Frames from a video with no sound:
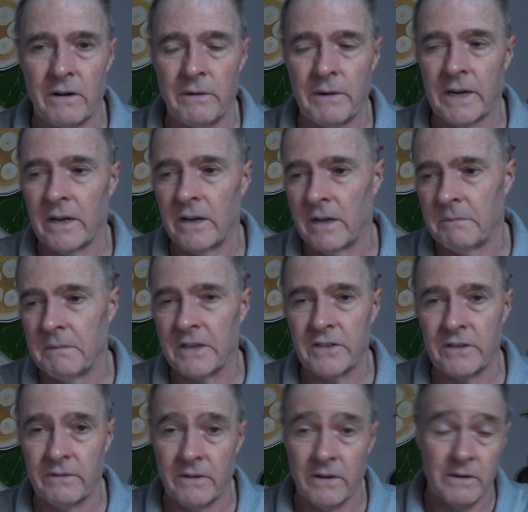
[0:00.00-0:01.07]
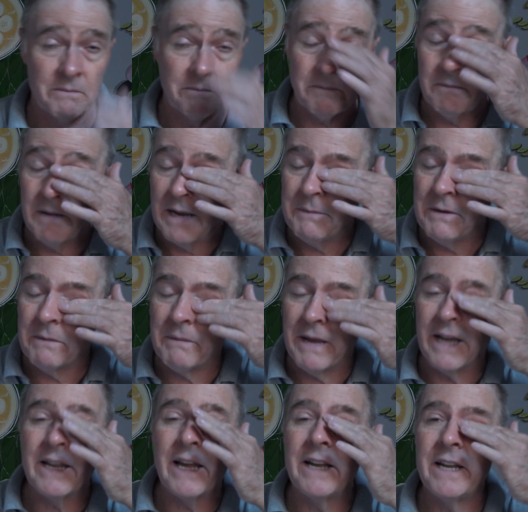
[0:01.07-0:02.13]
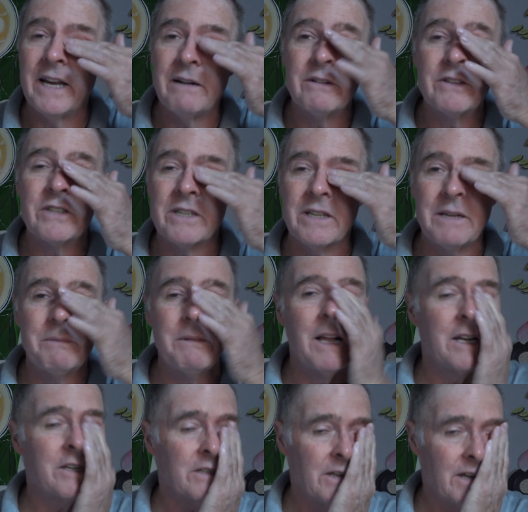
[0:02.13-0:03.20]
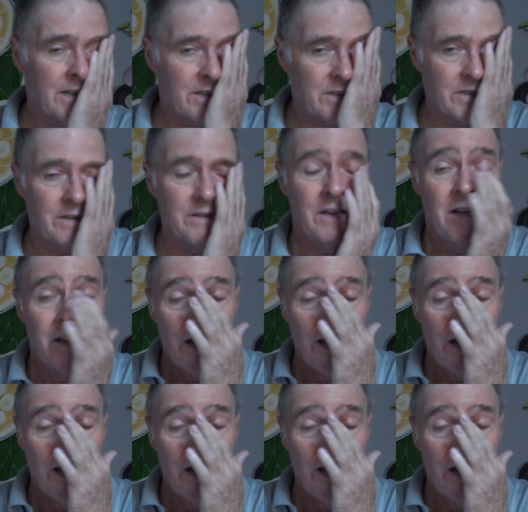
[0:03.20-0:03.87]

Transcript: I reckon I must have got maybe about 8 hours sleep last night, because